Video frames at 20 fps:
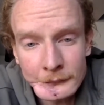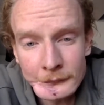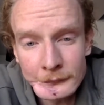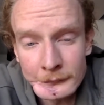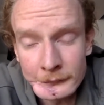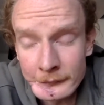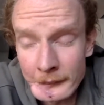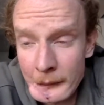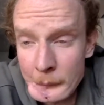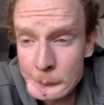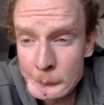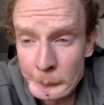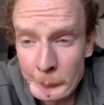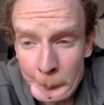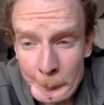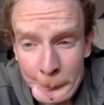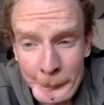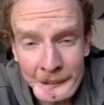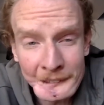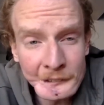they will
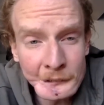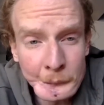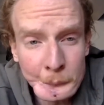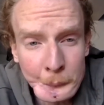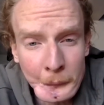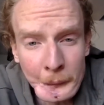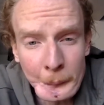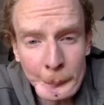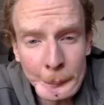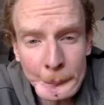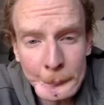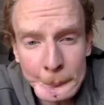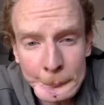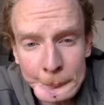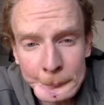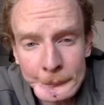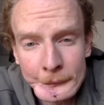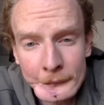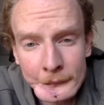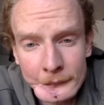mess you up.
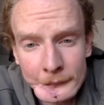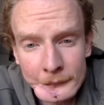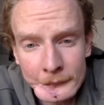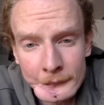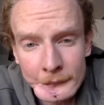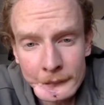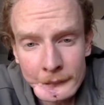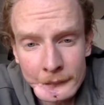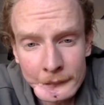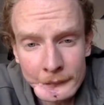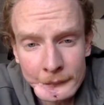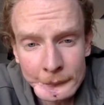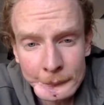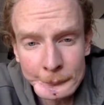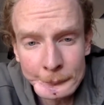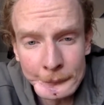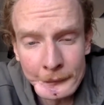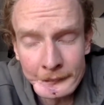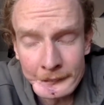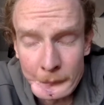
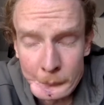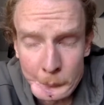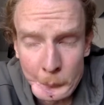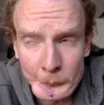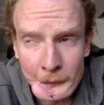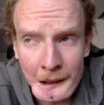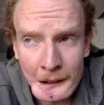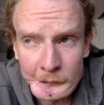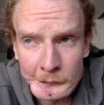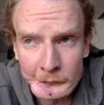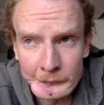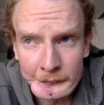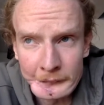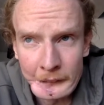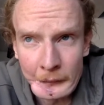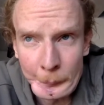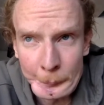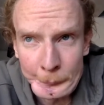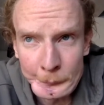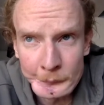And they won't actually
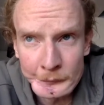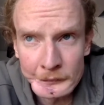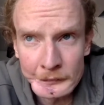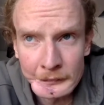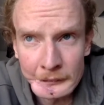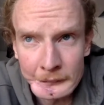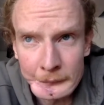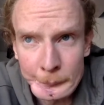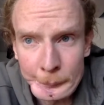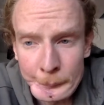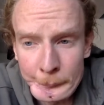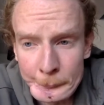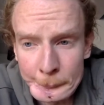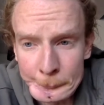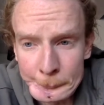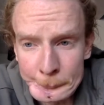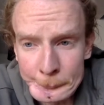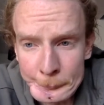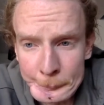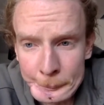help you sleep.
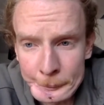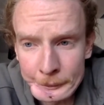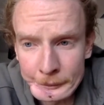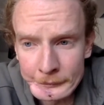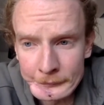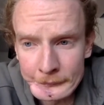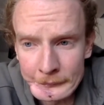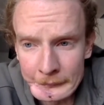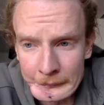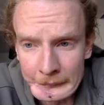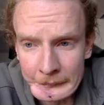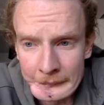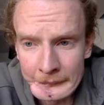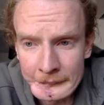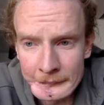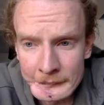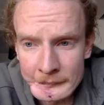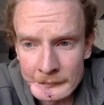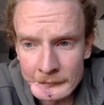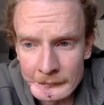
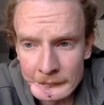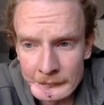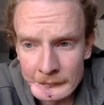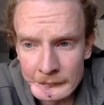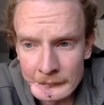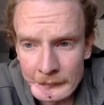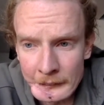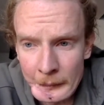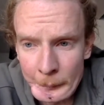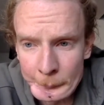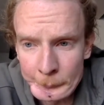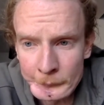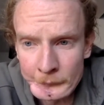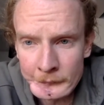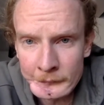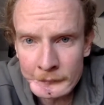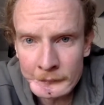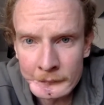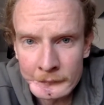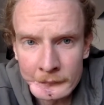Liz, I'm
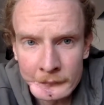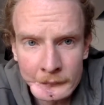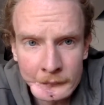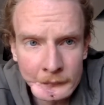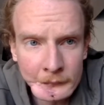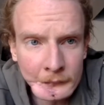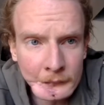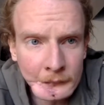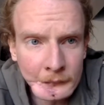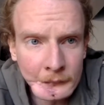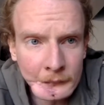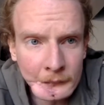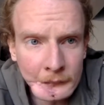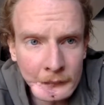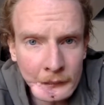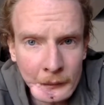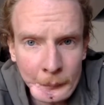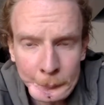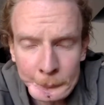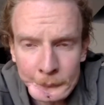gonna
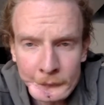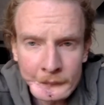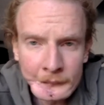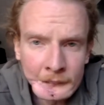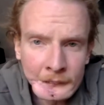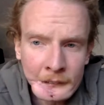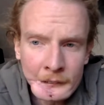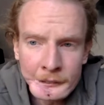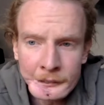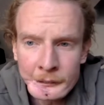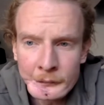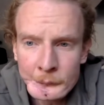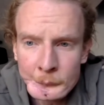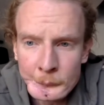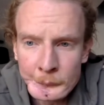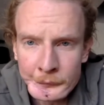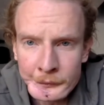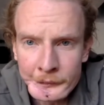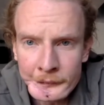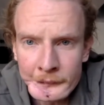give you
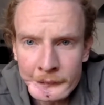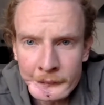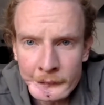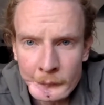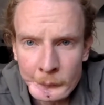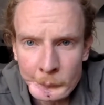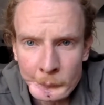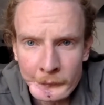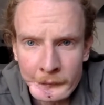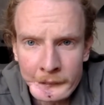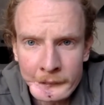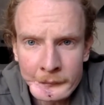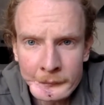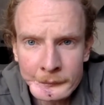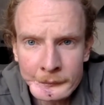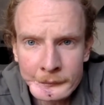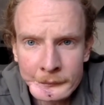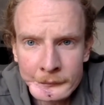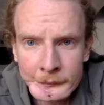a video, right?